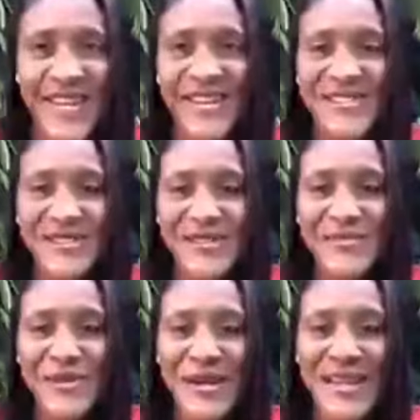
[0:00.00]
So good
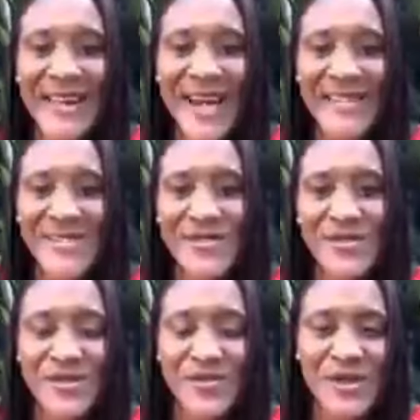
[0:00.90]
morning. Hi,
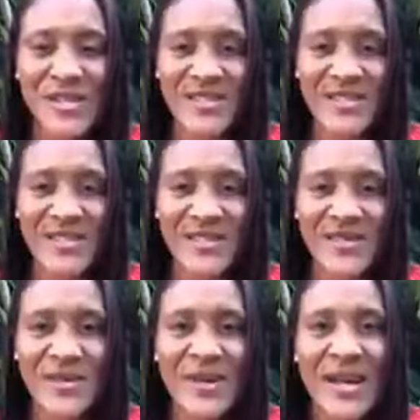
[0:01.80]
Sue. Good morning to
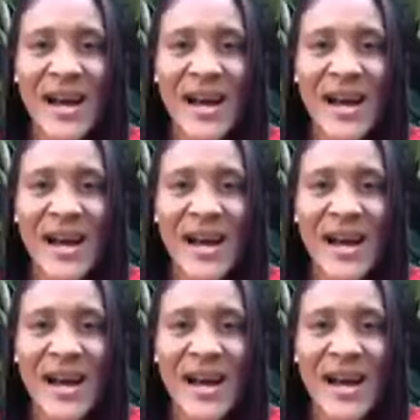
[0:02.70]
you.